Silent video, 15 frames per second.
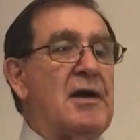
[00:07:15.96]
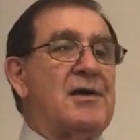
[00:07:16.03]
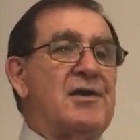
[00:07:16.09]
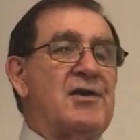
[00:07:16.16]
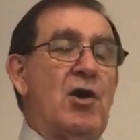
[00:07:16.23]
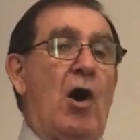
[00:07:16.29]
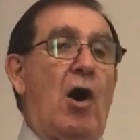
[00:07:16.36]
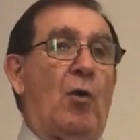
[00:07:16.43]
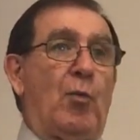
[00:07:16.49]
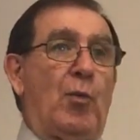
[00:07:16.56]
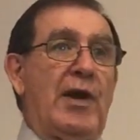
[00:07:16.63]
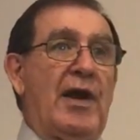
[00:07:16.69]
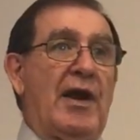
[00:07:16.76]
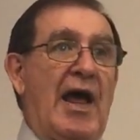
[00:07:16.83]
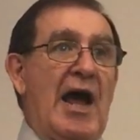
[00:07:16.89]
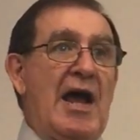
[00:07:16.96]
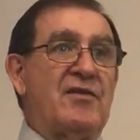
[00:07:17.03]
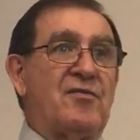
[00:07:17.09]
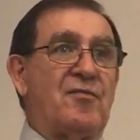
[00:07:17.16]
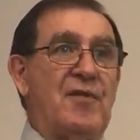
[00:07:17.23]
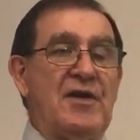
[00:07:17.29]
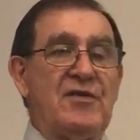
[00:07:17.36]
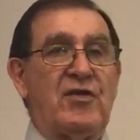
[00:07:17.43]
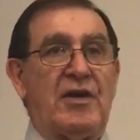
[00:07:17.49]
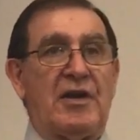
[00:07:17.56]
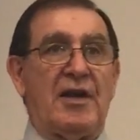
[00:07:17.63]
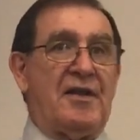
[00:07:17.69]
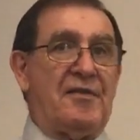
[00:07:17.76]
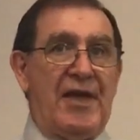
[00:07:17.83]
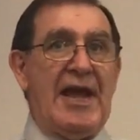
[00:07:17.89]
Y'all realize
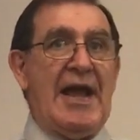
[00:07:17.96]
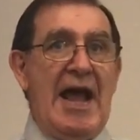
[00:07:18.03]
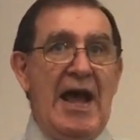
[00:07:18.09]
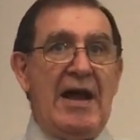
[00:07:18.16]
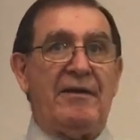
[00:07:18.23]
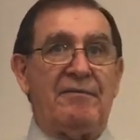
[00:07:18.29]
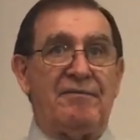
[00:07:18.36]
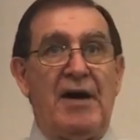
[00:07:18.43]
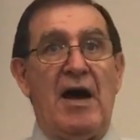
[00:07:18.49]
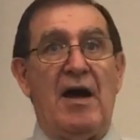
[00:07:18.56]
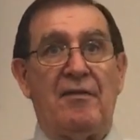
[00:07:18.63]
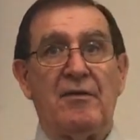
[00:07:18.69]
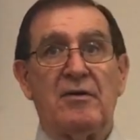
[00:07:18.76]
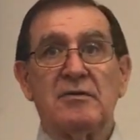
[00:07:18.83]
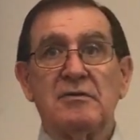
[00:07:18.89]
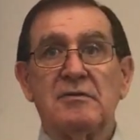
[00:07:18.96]
physically they had a father,